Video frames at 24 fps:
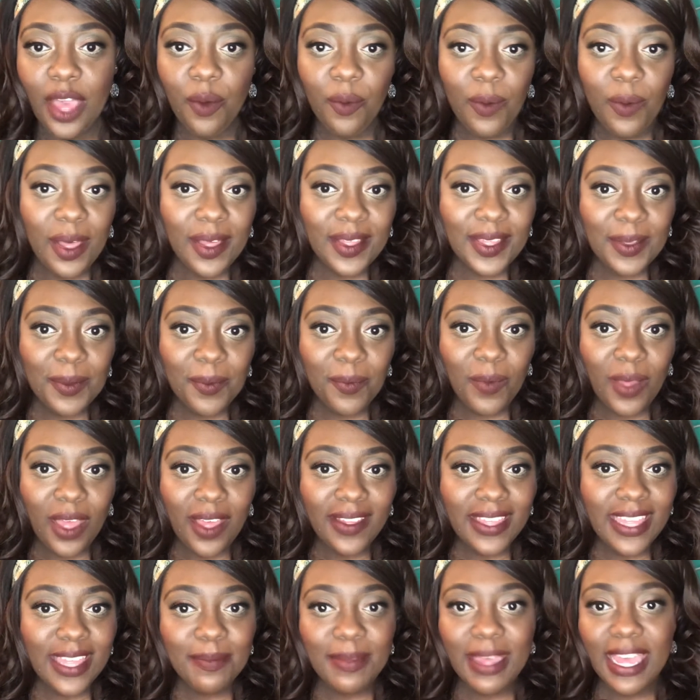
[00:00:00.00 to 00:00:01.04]

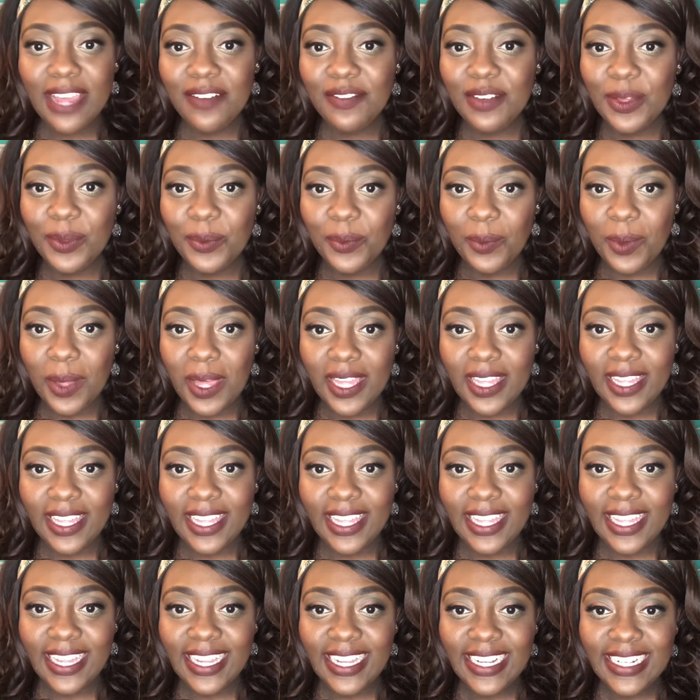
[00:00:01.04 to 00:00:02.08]
Welcome
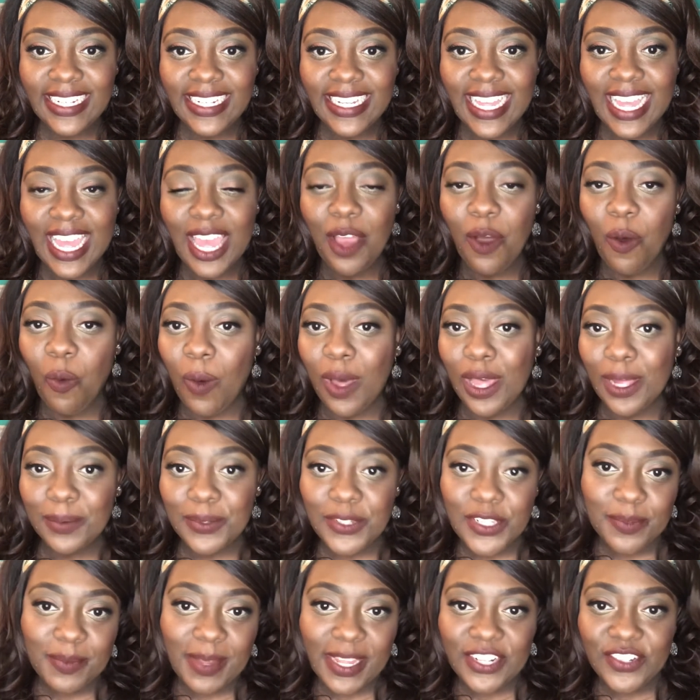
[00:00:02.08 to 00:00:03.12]
everyone. Welcome
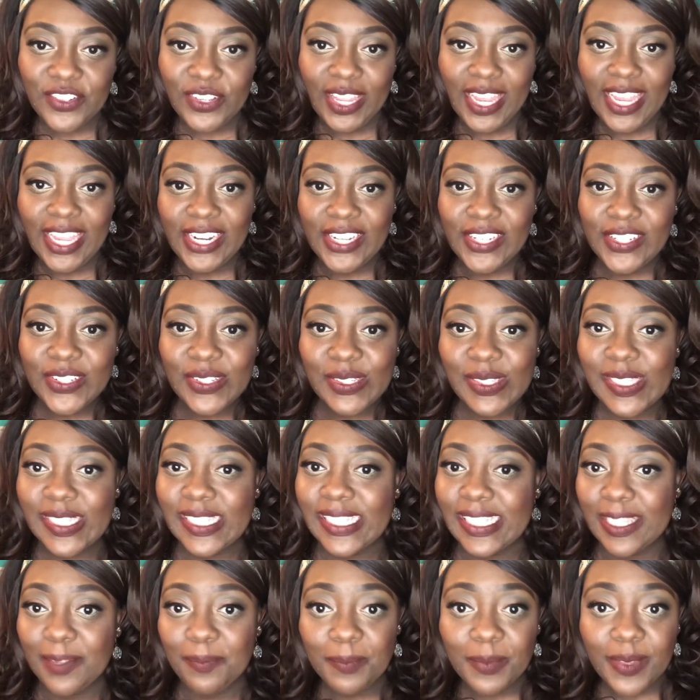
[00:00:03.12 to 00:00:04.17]
to my channel,
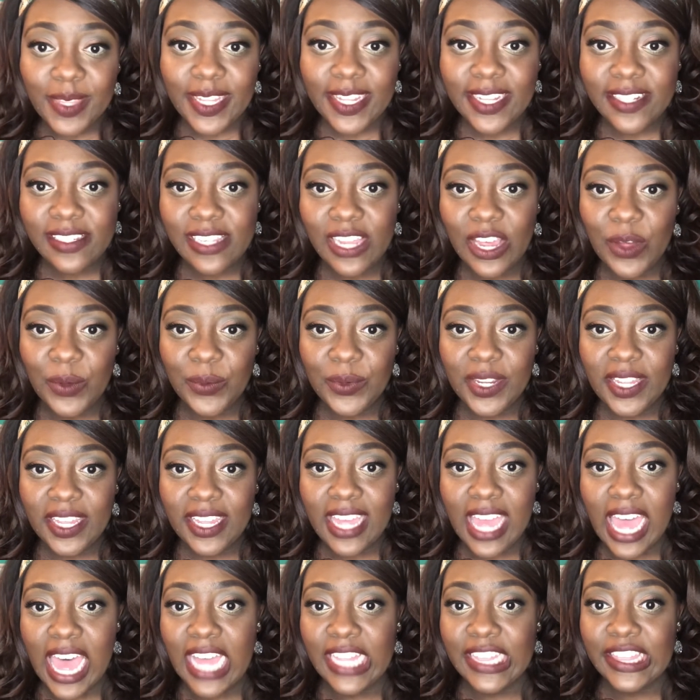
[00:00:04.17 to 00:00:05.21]
Simply
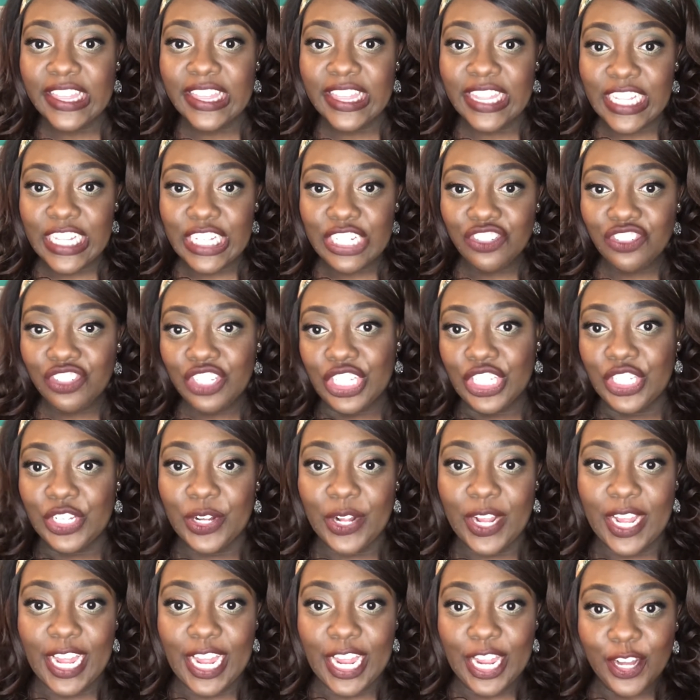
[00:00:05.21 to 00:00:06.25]
Katona, Unleash Your
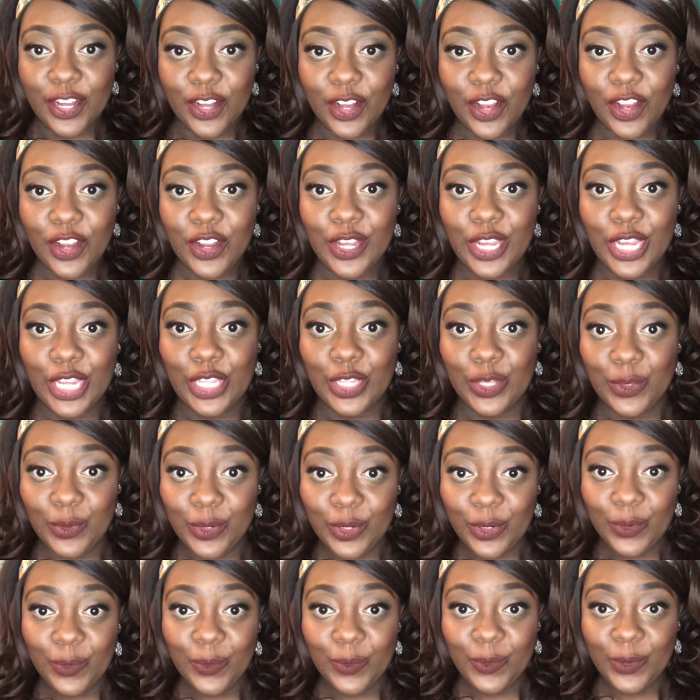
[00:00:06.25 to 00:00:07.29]
Inner
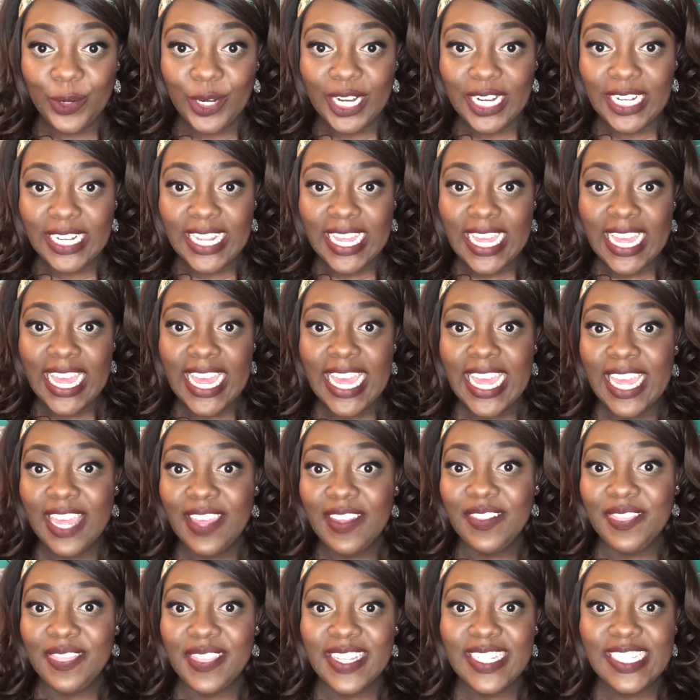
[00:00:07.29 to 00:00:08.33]
Unicorn.
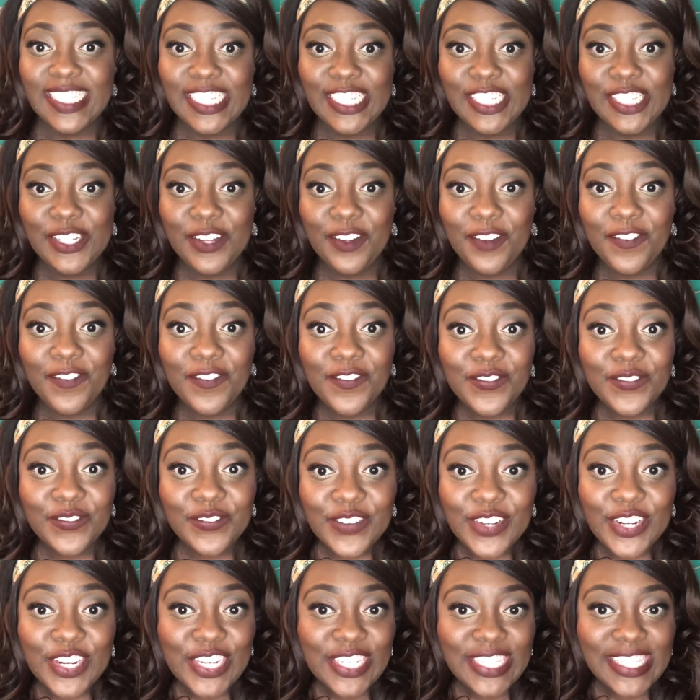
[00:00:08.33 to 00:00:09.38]
If this is your
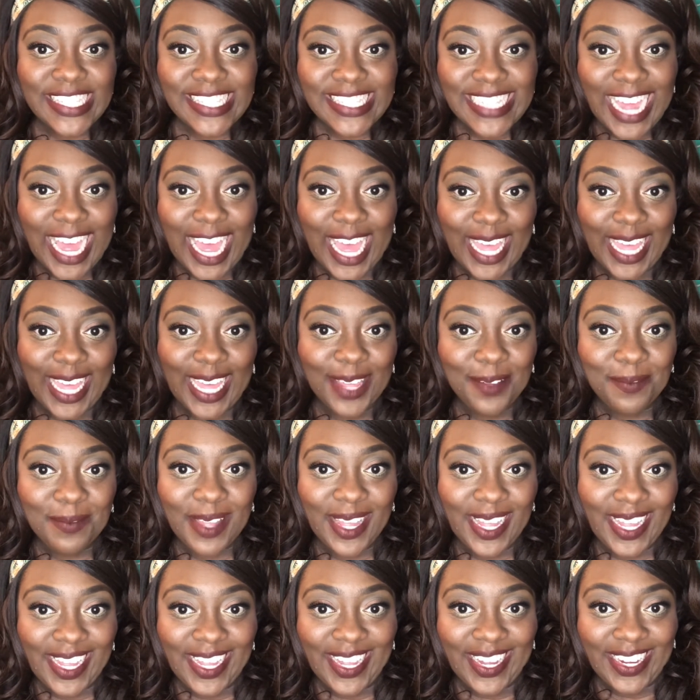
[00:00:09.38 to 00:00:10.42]
first time
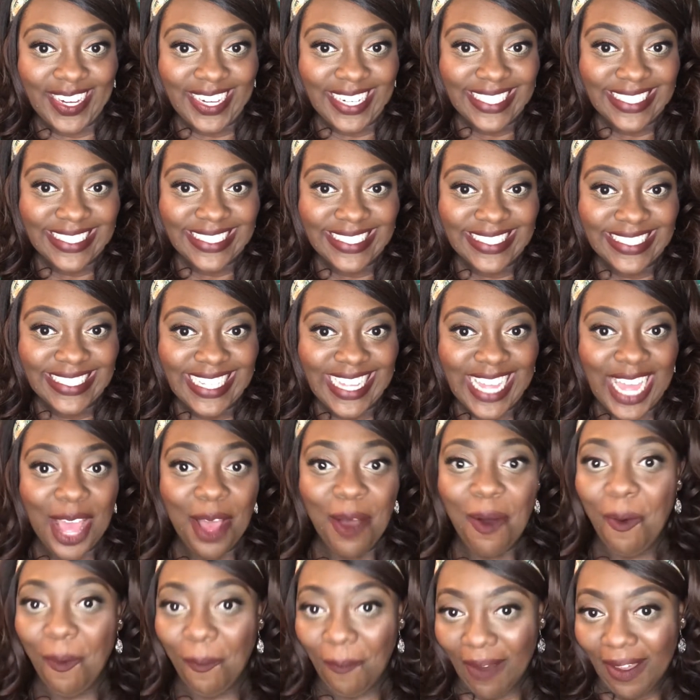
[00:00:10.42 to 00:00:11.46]
here,
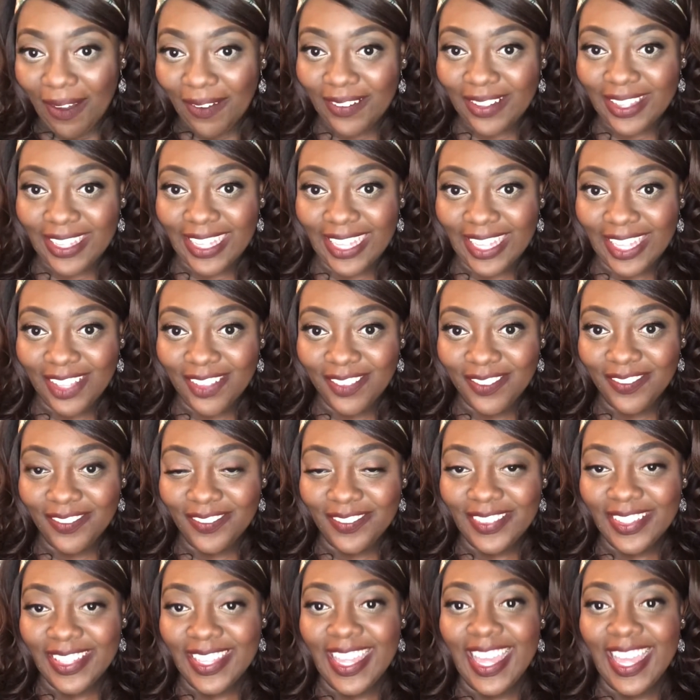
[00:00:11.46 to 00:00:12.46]
welcome.